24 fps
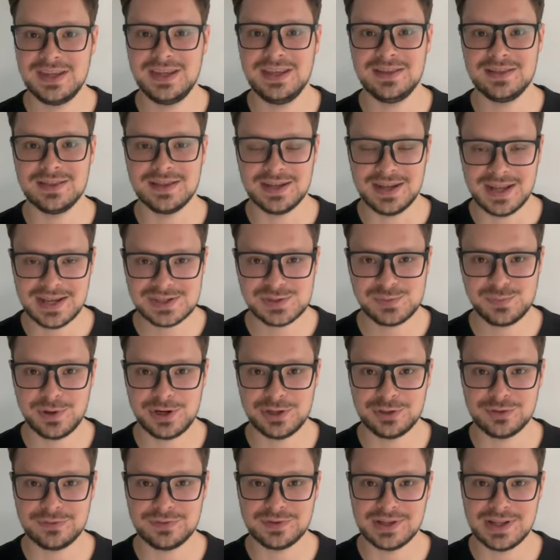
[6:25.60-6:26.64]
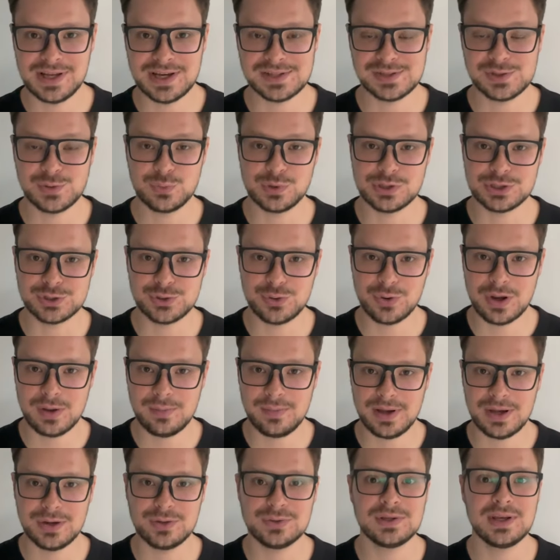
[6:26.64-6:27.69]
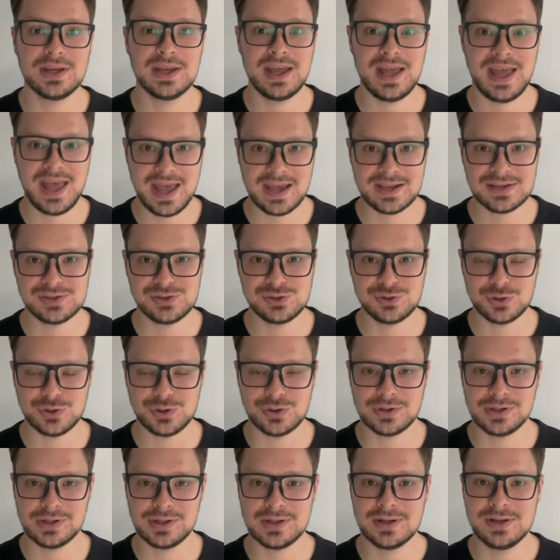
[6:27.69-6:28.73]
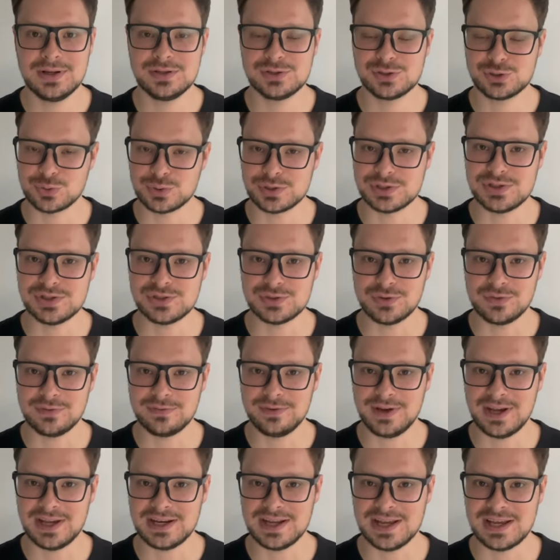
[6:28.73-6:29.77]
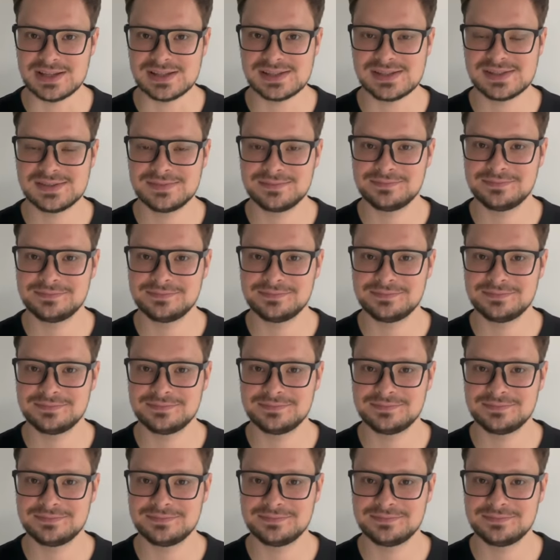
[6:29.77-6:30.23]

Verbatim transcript: In the next part of class, we'll talk about external sources of finance.